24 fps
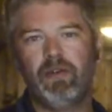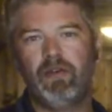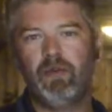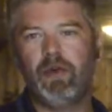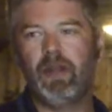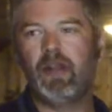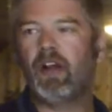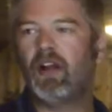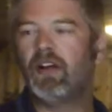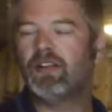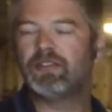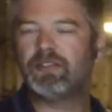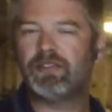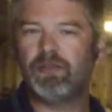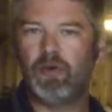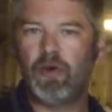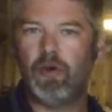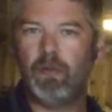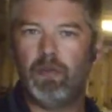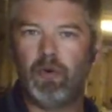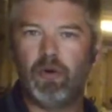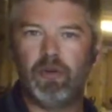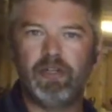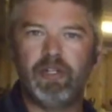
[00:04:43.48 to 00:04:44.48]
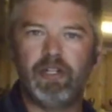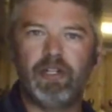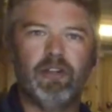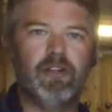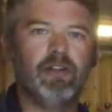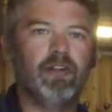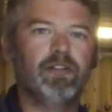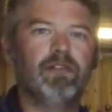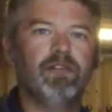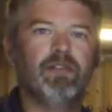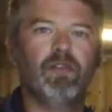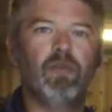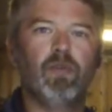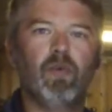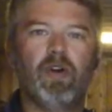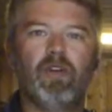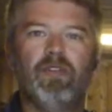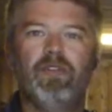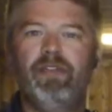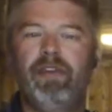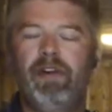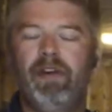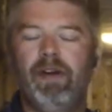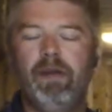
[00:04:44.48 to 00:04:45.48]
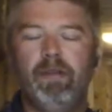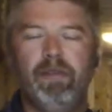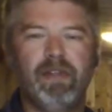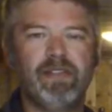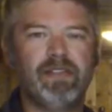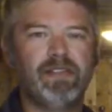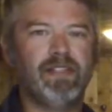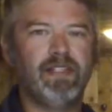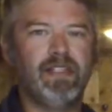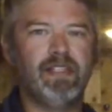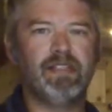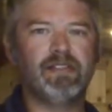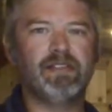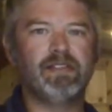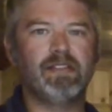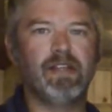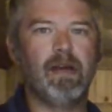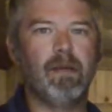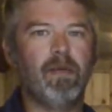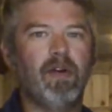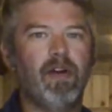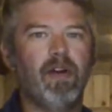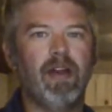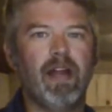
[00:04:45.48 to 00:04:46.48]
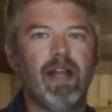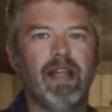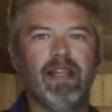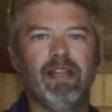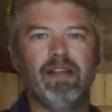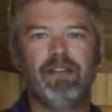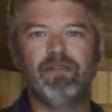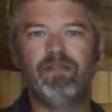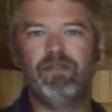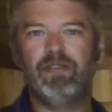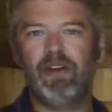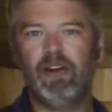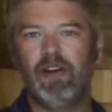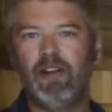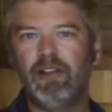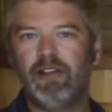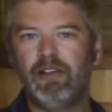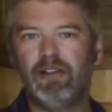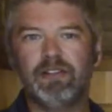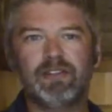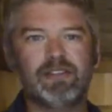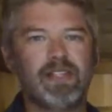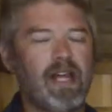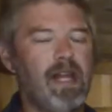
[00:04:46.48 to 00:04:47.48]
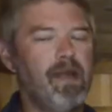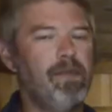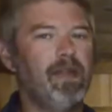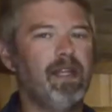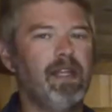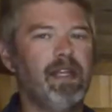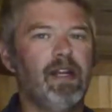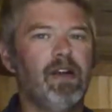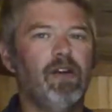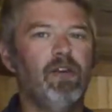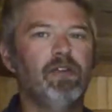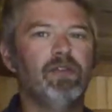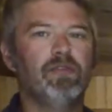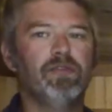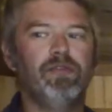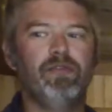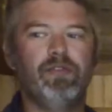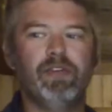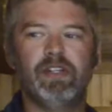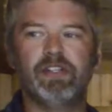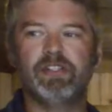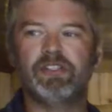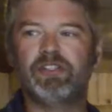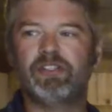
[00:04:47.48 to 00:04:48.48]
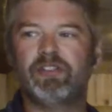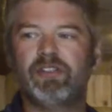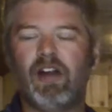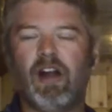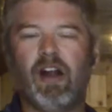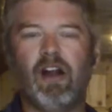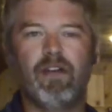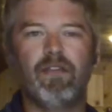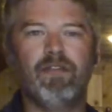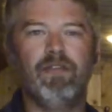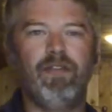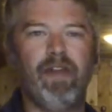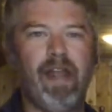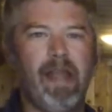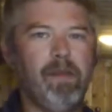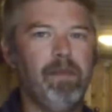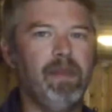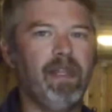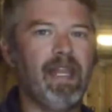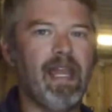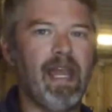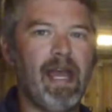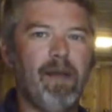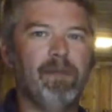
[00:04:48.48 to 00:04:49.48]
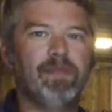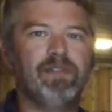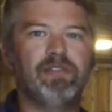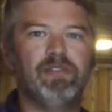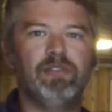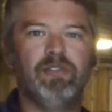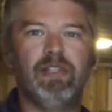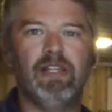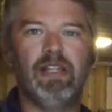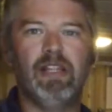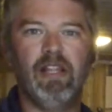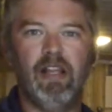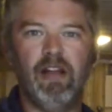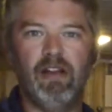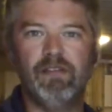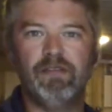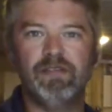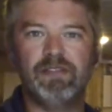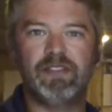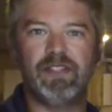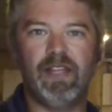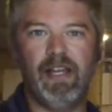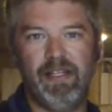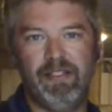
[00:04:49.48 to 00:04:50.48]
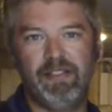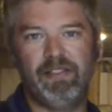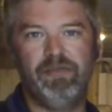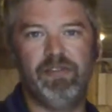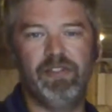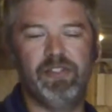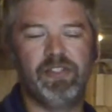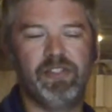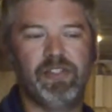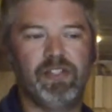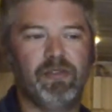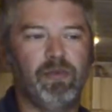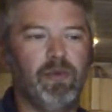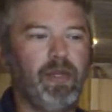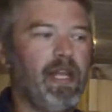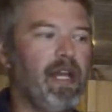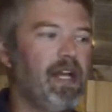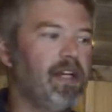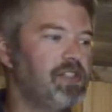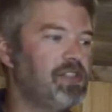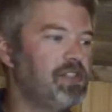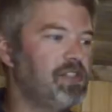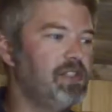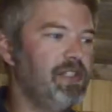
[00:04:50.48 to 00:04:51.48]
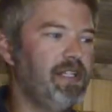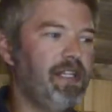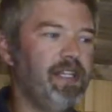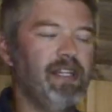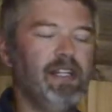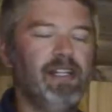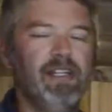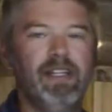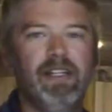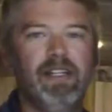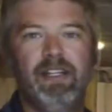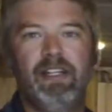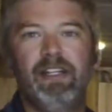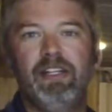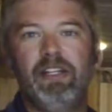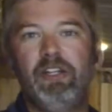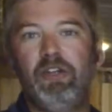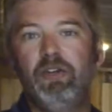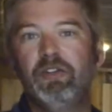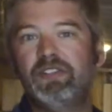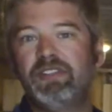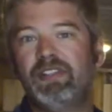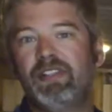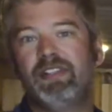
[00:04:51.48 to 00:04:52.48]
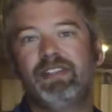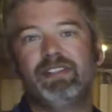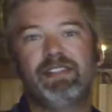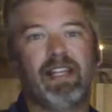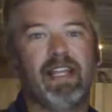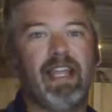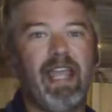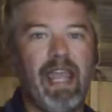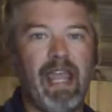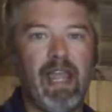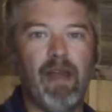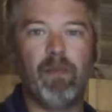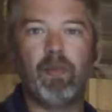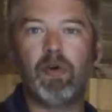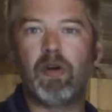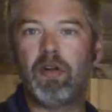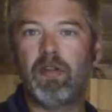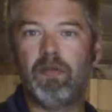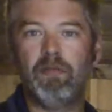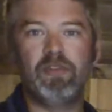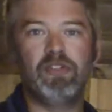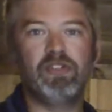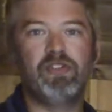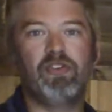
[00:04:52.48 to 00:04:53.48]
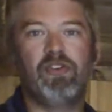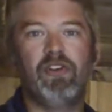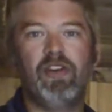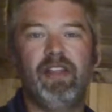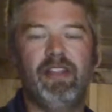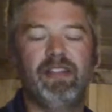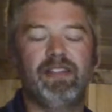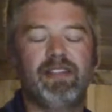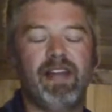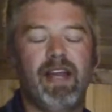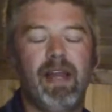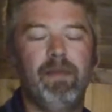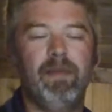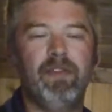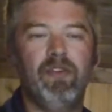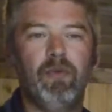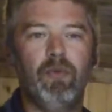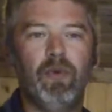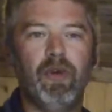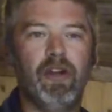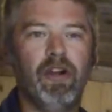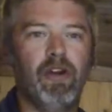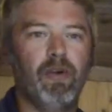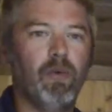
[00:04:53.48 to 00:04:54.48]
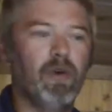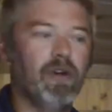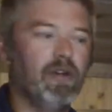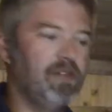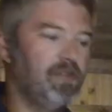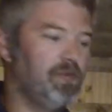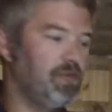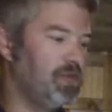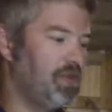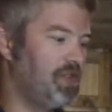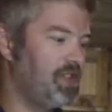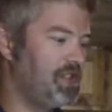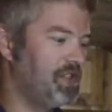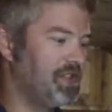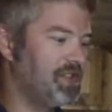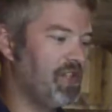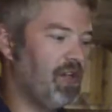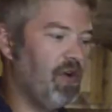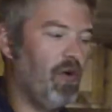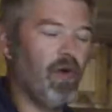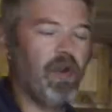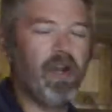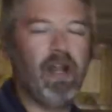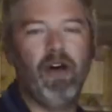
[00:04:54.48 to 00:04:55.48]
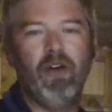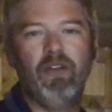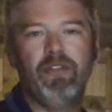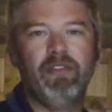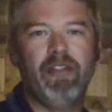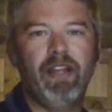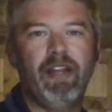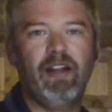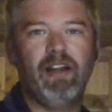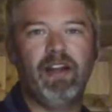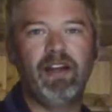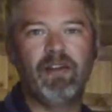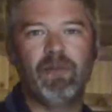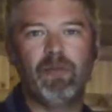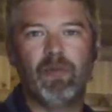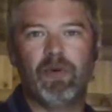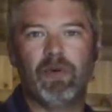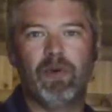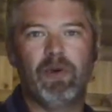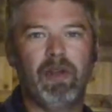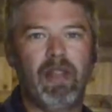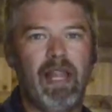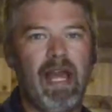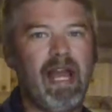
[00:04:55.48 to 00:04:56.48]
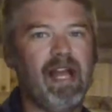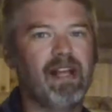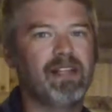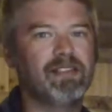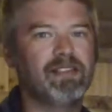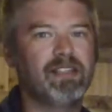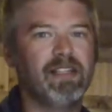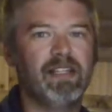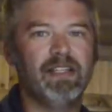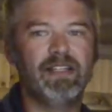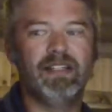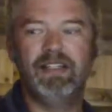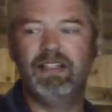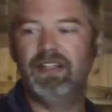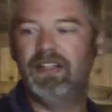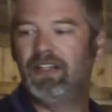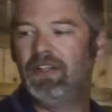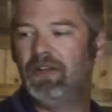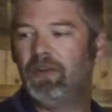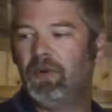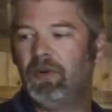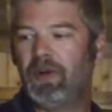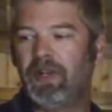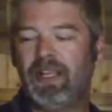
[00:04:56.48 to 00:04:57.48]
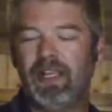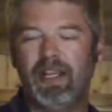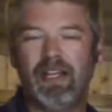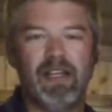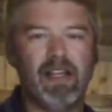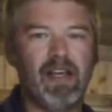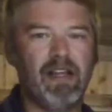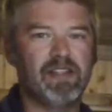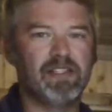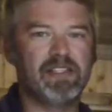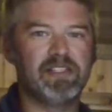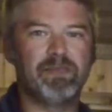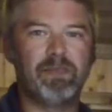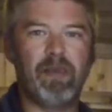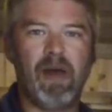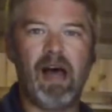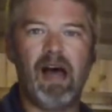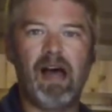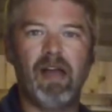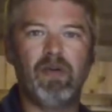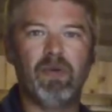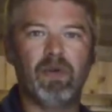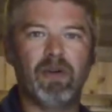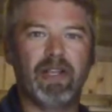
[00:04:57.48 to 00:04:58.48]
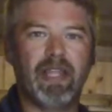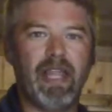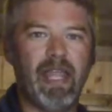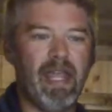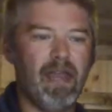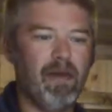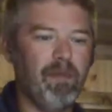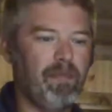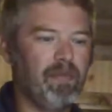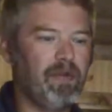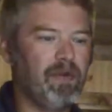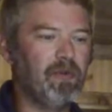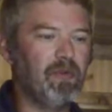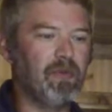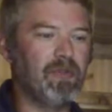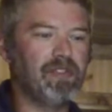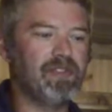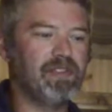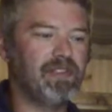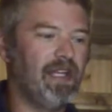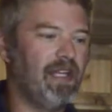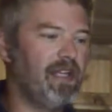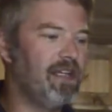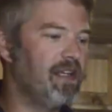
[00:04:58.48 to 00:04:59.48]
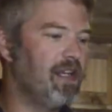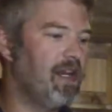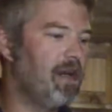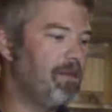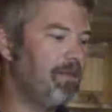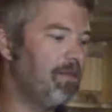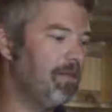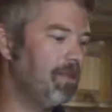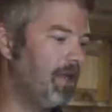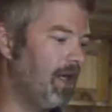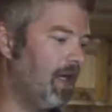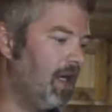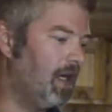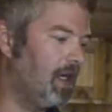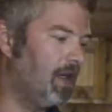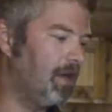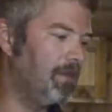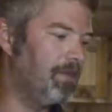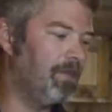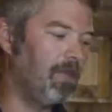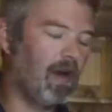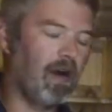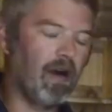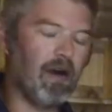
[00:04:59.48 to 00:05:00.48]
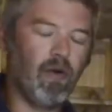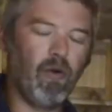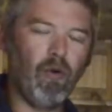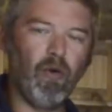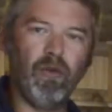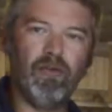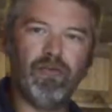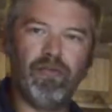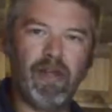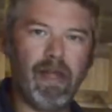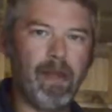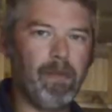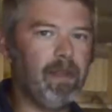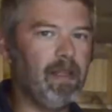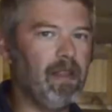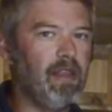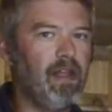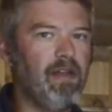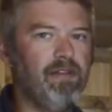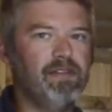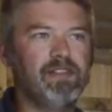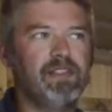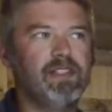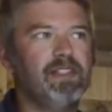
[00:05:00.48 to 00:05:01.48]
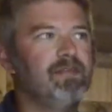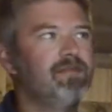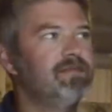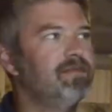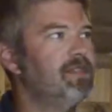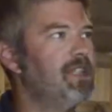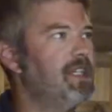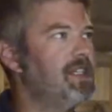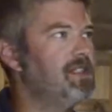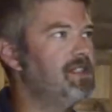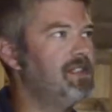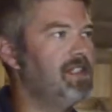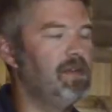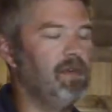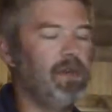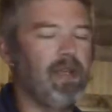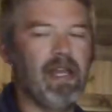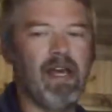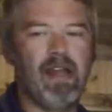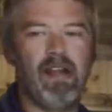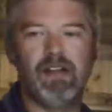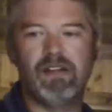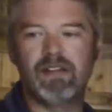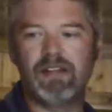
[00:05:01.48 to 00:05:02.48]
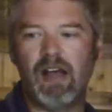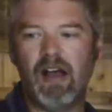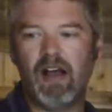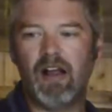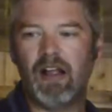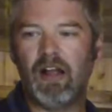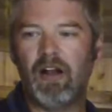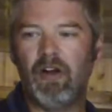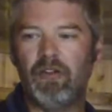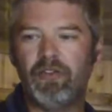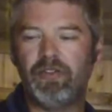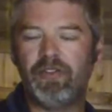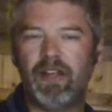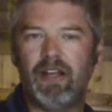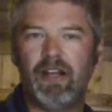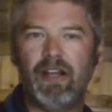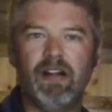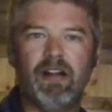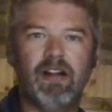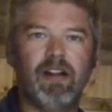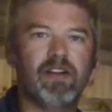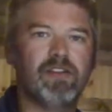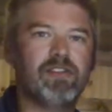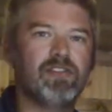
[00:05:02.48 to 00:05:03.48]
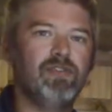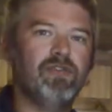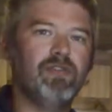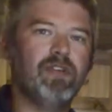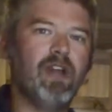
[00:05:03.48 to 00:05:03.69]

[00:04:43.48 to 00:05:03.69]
we are also a boat dealer. We're very busy in the summer. I get very little time to get out and fish. Our family absolutely loves ice fishing. We actually use it as a camper the majority of the time in the winter. We're just going out there, we're relaxing, we're getting on a spot, we're camping, we're setting up. Our whole family loves it. Like I said, we got our dog out there, our 2